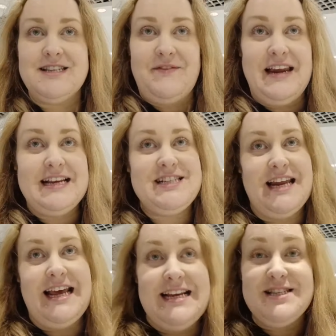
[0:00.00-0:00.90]
finished
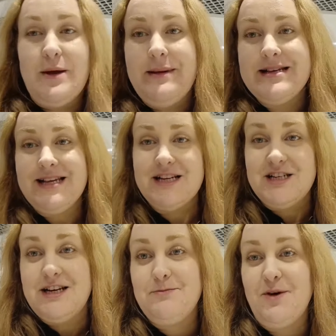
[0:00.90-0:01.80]
a swimming
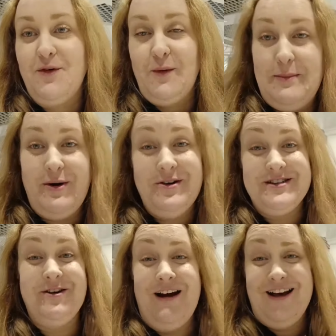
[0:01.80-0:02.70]
session before we pulled
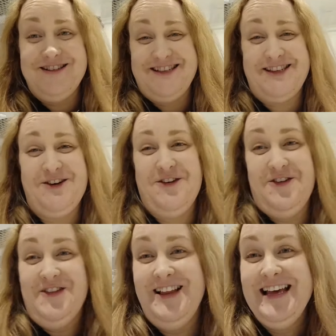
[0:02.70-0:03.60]
her out of
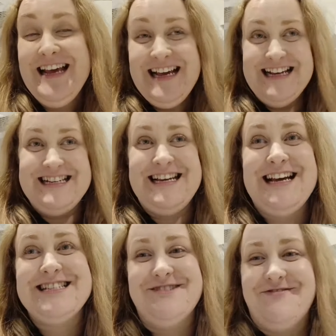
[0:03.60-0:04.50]
school and she
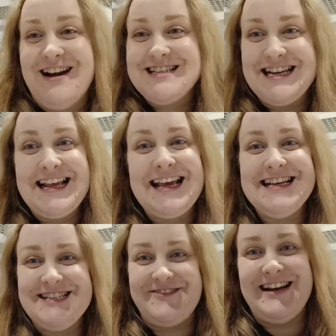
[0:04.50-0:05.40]
had to rush and
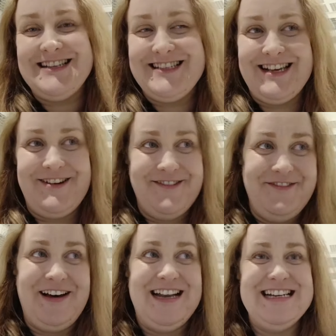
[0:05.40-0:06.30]
get dressed. So
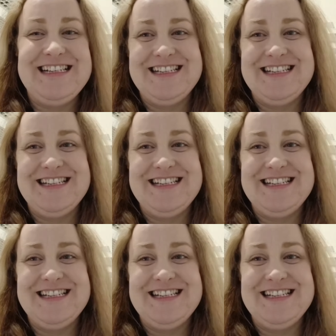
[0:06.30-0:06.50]
fun.